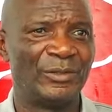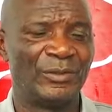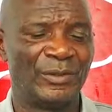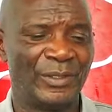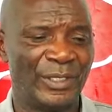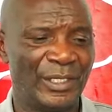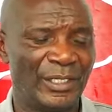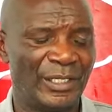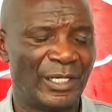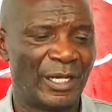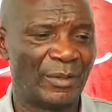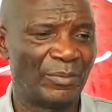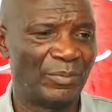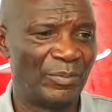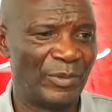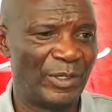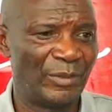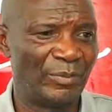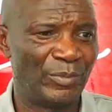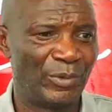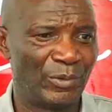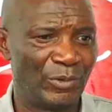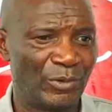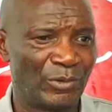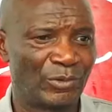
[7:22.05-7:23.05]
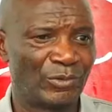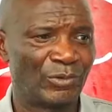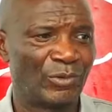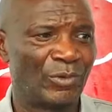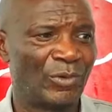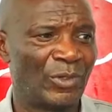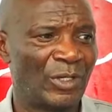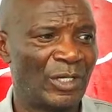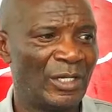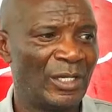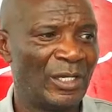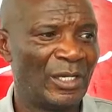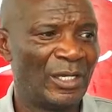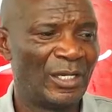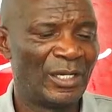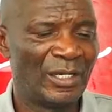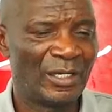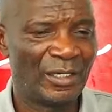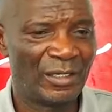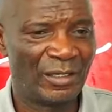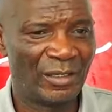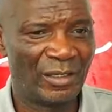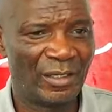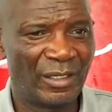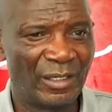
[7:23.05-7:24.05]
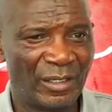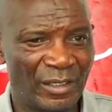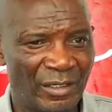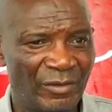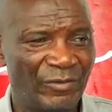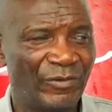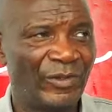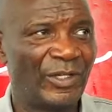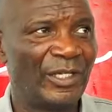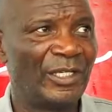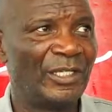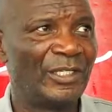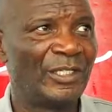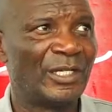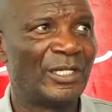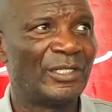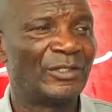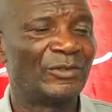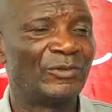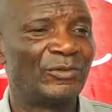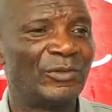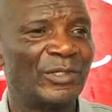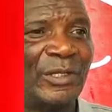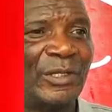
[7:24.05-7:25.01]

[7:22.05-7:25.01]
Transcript: You end up maybe also giving injuries to